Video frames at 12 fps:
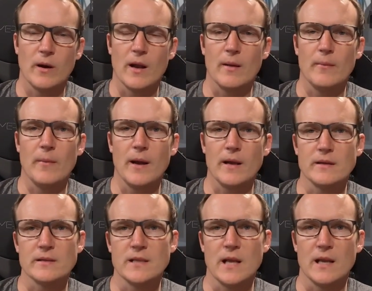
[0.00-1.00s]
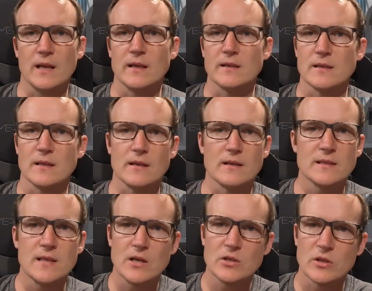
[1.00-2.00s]
but my understanding is it
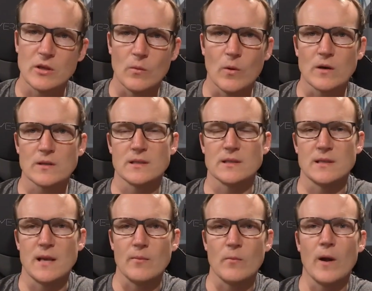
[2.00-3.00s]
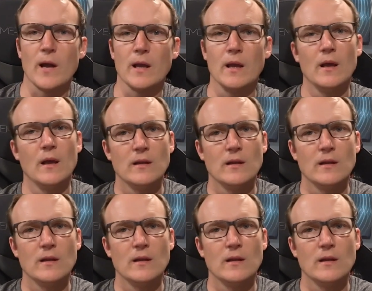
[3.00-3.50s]
essentially works the same way,